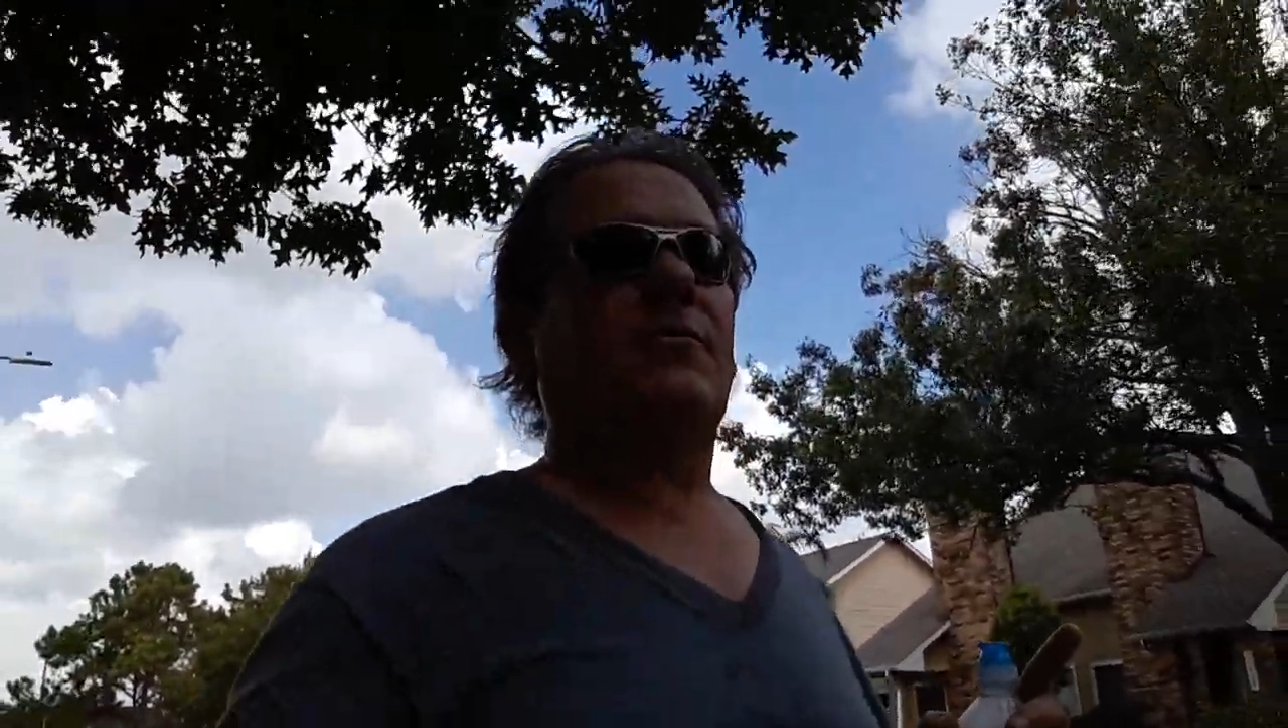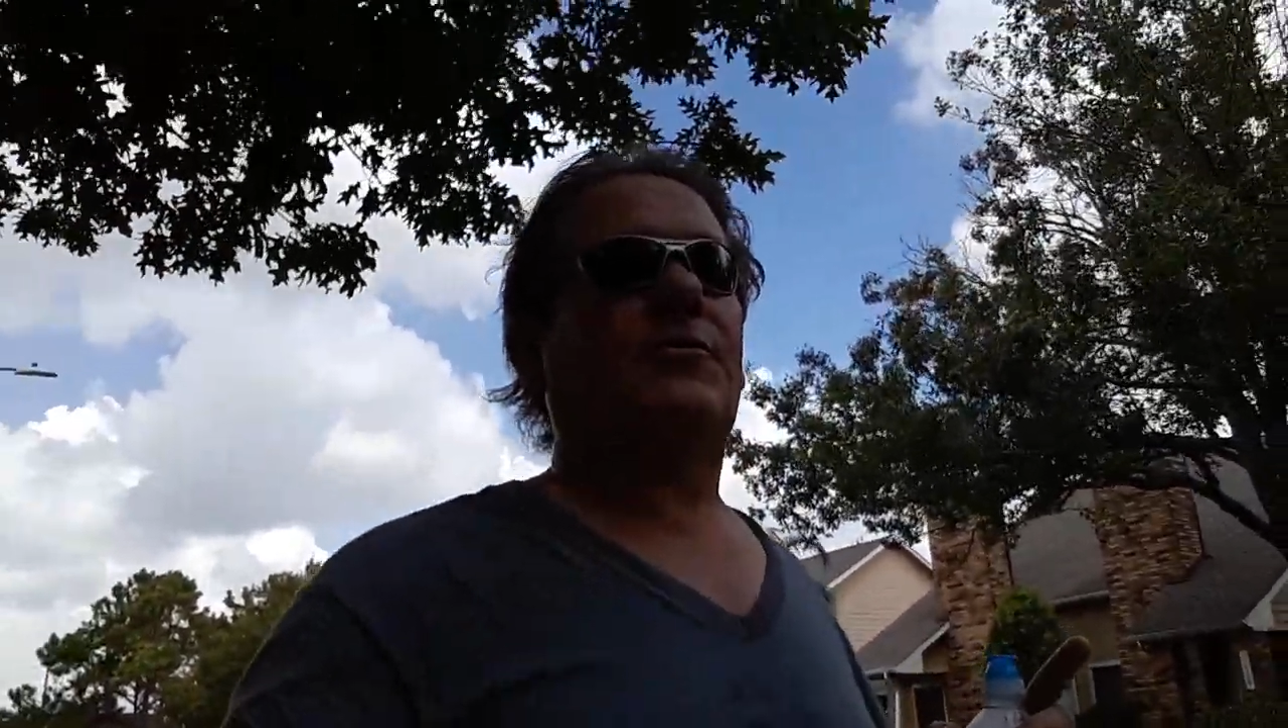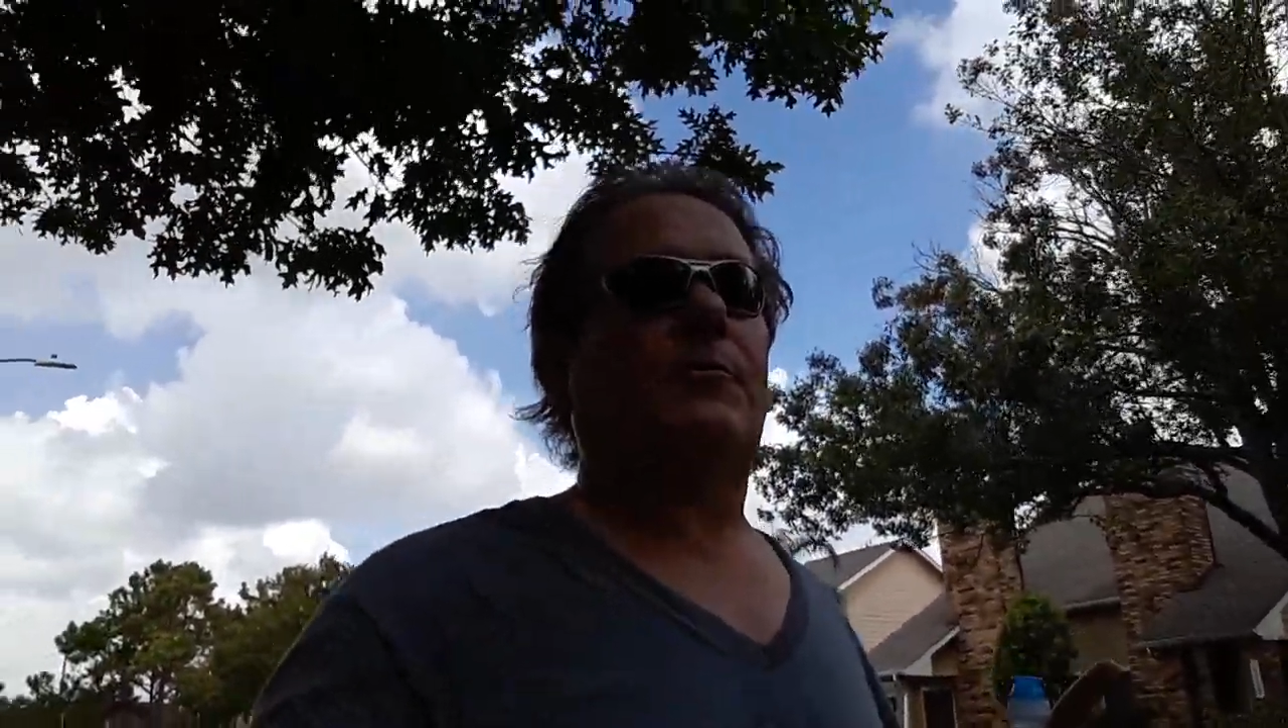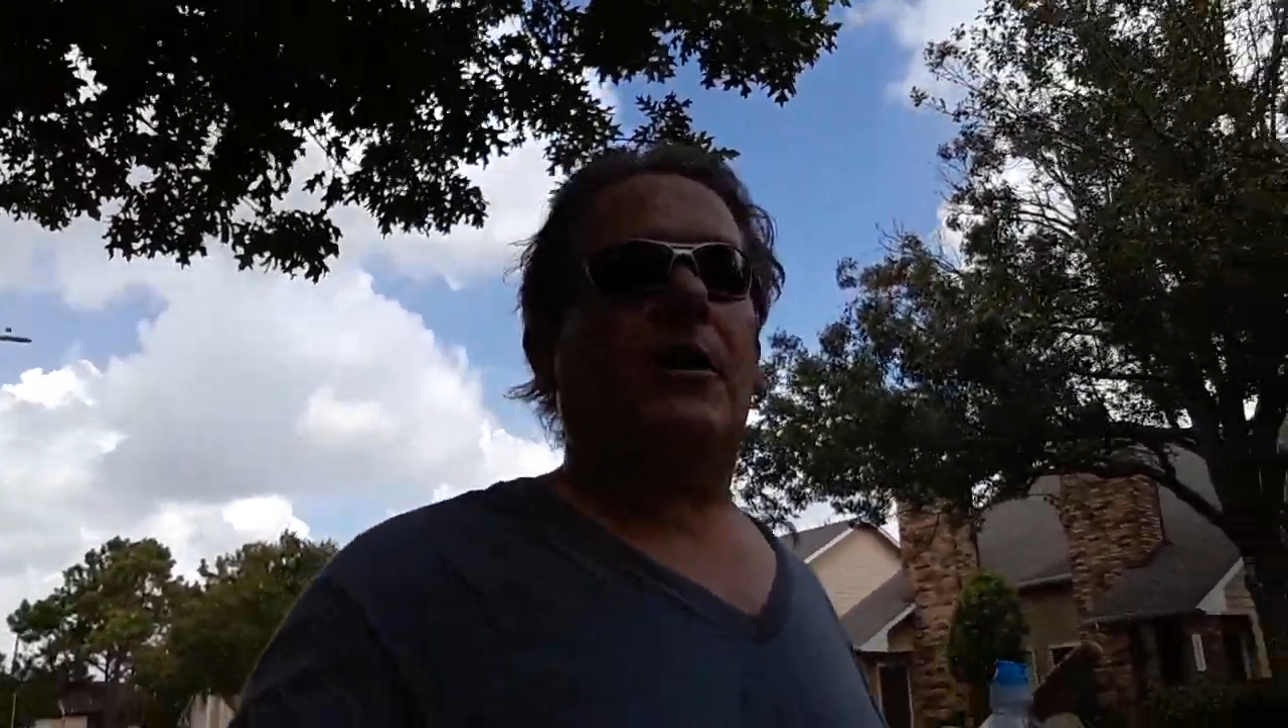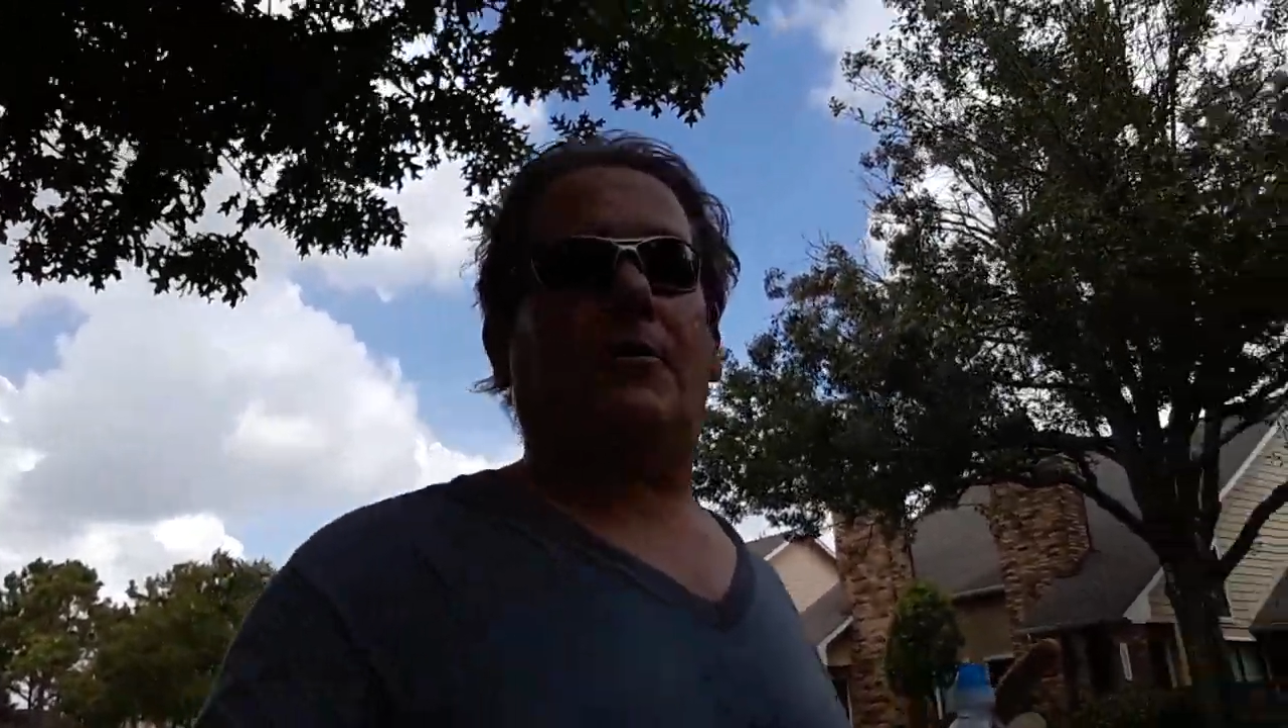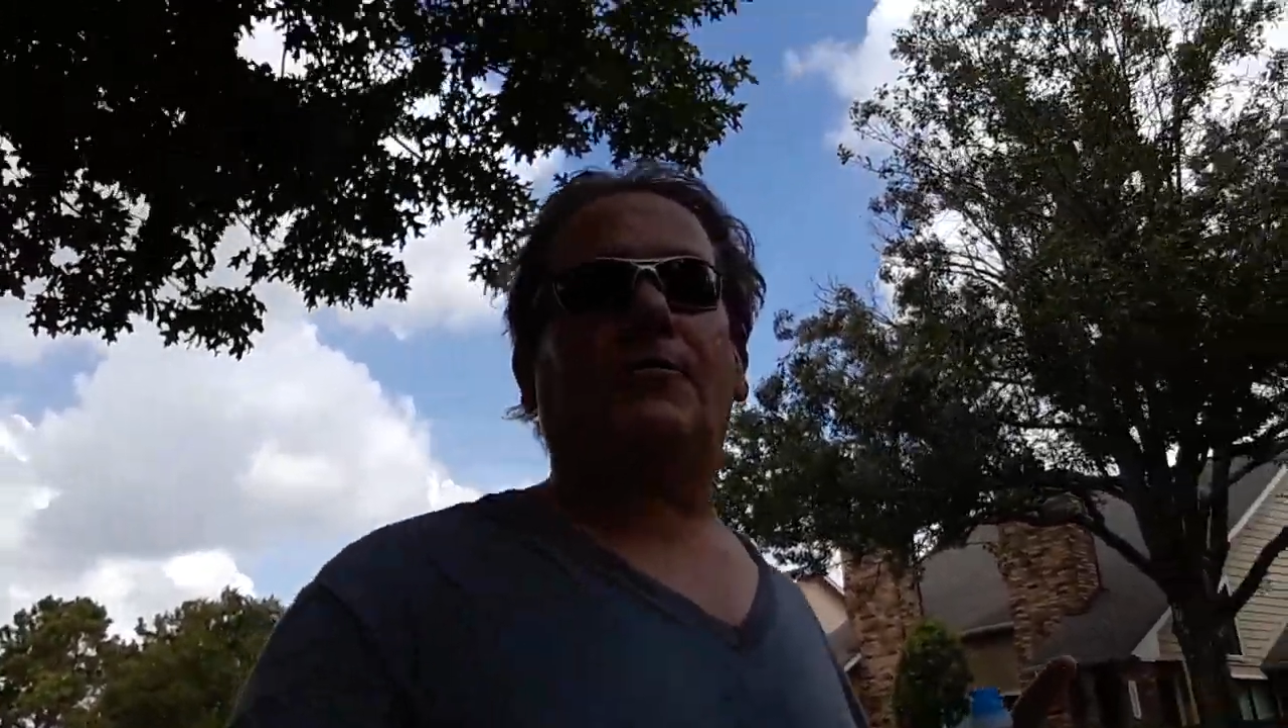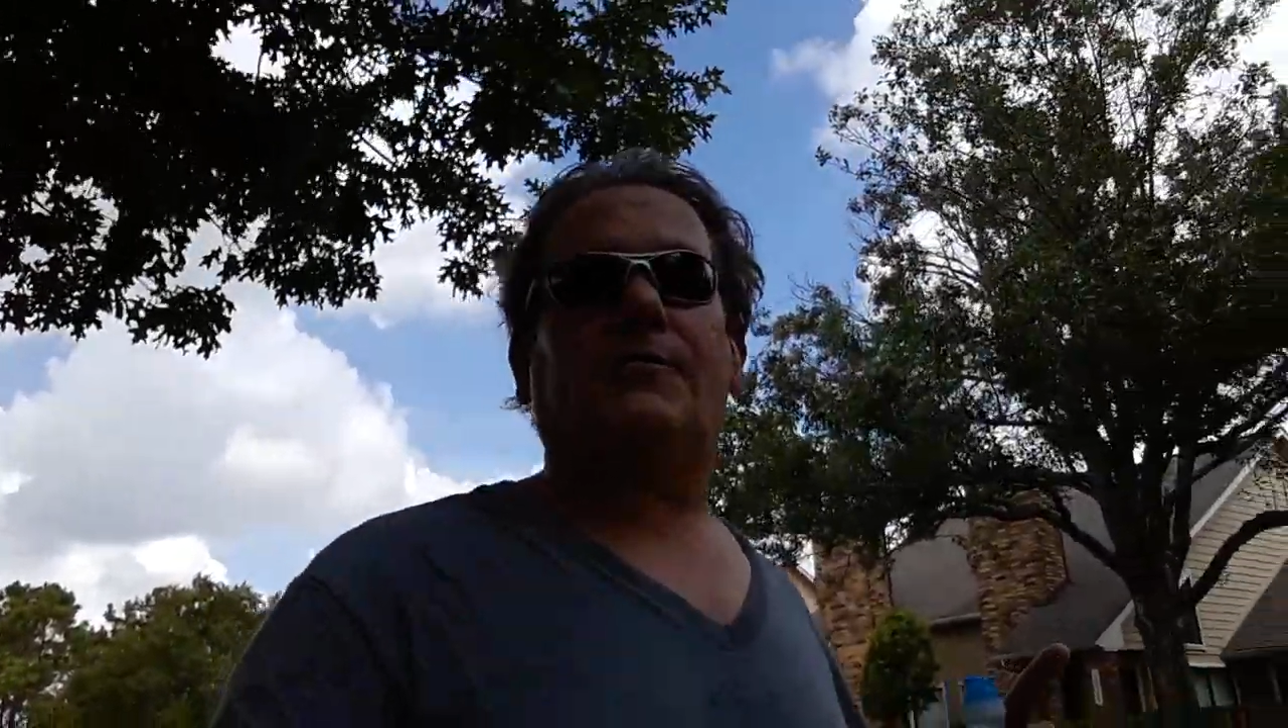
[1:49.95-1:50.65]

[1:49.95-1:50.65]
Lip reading: 300